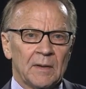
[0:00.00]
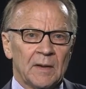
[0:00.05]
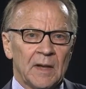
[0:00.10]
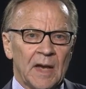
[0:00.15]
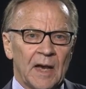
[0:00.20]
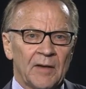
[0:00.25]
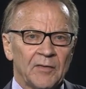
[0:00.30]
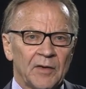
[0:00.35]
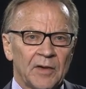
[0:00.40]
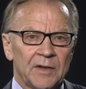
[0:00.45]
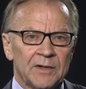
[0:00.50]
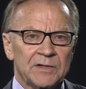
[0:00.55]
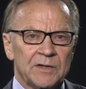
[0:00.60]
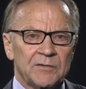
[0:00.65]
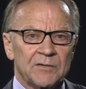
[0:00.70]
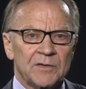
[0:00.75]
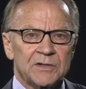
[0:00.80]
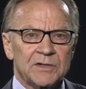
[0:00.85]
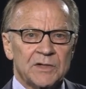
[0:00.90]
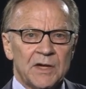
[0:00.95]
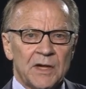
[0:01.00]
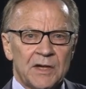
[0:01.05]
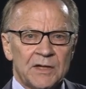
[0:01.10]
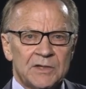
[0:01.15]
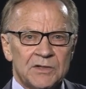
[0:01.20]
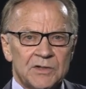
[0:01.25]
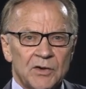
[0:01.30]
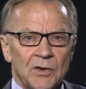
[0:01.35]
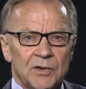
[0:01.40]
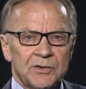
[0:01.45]
Advocates of the
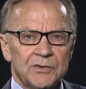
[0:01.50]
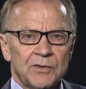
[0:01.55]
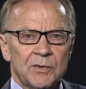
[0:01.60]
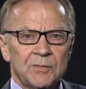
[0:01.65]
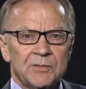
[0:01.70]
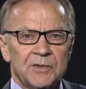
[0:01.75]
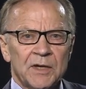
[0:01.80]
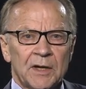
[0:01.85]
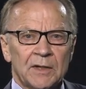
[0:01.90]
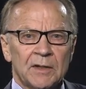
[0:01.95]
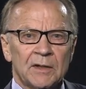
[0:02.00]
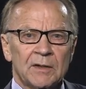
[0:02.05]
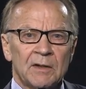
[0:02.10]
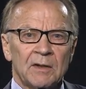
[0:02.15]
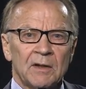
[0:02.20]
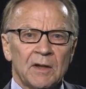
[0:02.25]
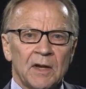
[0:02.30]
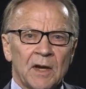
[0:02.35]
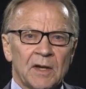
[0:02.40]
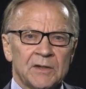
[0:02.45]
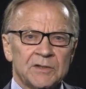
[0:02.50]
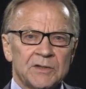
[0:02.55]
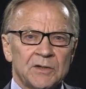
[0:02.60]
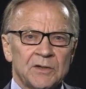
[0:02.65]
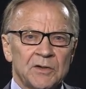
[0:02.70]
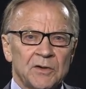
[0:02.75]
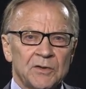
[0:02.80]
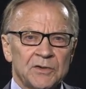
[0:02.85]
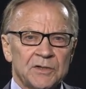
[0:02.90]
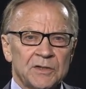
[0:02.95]
states also objected to the
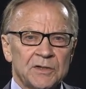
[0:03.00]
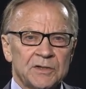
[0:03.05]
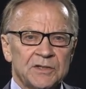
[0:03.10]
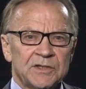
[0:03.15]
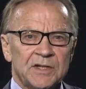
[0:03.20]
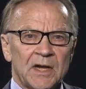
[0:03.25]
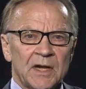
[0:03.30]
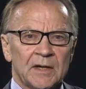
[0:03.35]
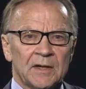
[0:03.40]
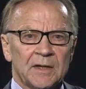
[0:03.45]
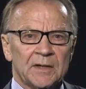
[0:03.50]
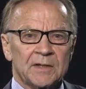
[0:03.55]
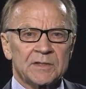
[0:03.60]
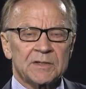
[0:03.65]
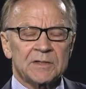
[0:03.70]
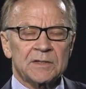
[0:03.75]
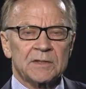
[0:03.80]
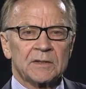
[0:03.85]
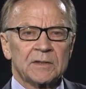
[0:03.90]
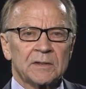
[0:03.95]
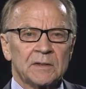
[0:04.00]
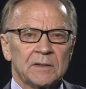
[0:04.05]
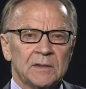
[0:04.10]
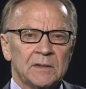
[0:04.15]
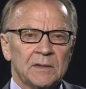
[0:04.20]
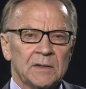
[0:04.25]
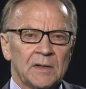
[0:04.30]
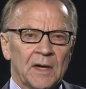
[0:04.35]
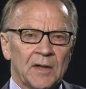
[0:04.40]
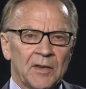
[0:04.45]
Constitution's silence
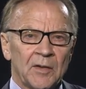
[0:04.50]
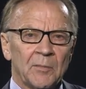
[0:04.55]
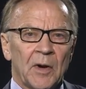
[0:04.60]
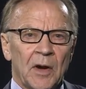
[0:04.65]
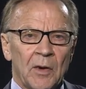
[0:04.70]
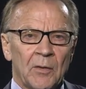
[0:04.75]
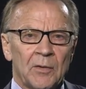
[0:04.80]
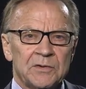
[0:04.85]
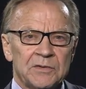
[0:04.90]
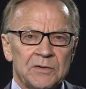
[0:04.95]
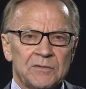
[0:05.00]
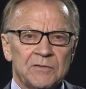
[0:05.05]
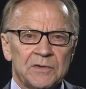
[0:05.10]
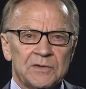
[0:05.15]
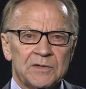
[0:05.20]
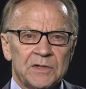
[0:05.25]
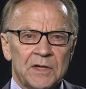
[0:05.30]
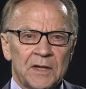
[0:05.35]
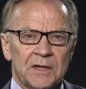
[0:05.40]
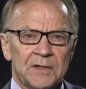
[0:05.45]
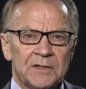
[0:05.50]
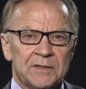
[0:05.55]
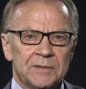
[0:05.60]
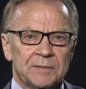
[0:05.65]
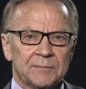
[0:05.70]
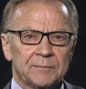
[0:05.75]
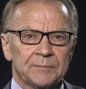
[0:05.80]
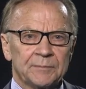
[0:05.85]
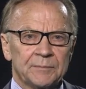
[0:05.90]
on the powers of the states.